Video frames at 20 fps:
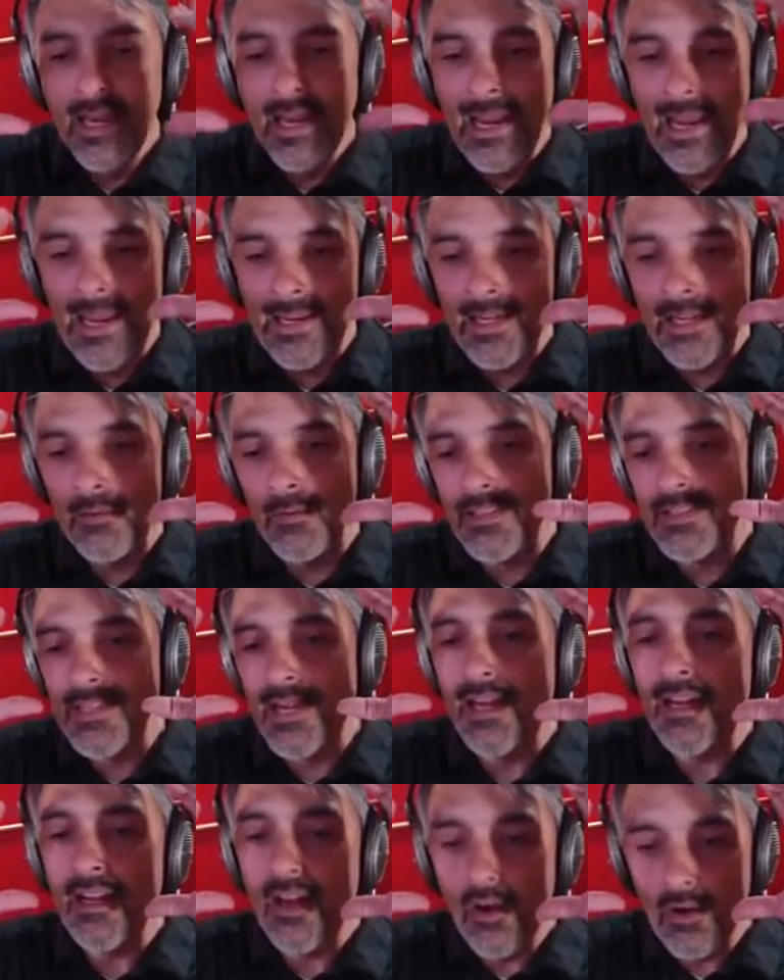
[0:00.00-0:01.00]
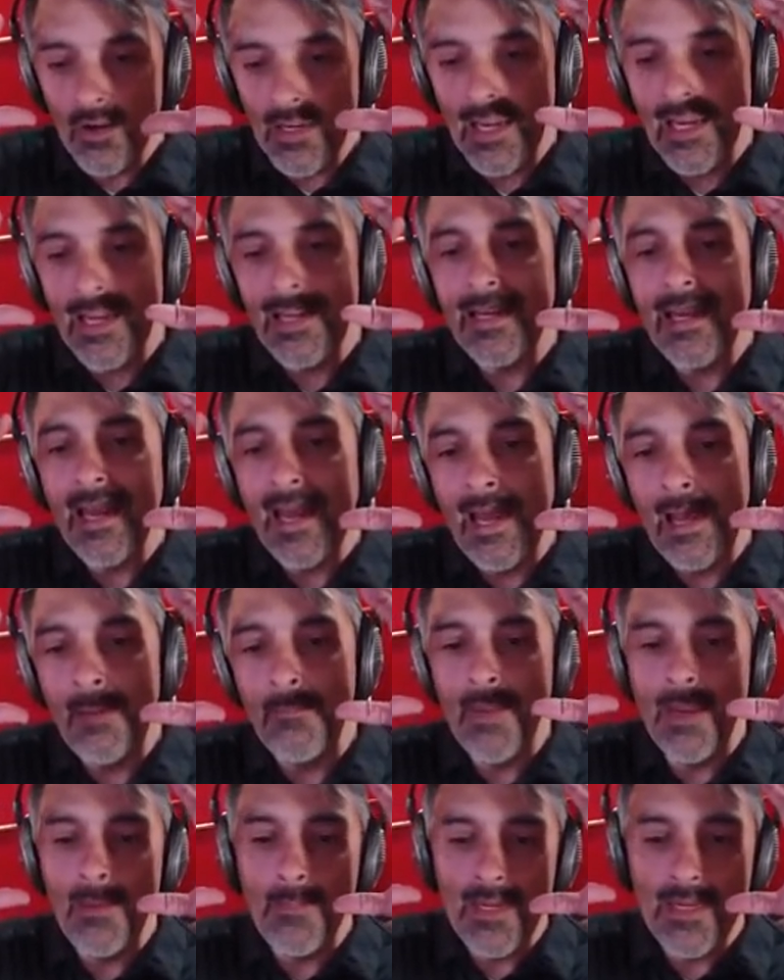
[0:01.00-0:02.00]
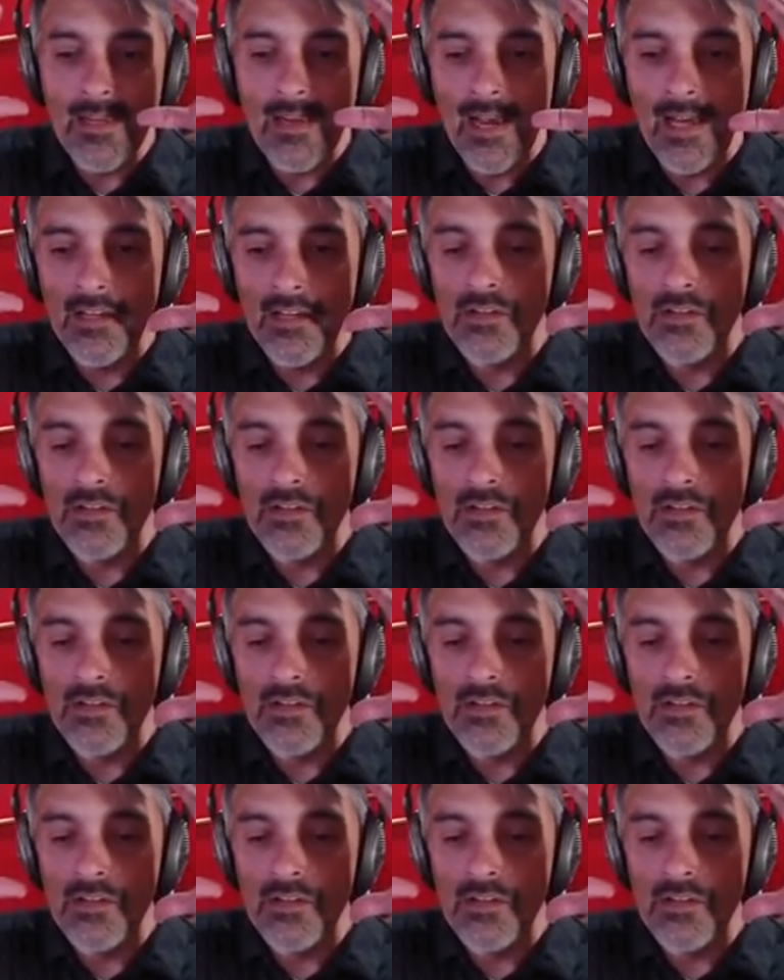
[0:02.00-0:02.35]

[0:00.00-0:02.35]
And he was like, okay, yeah, maybe not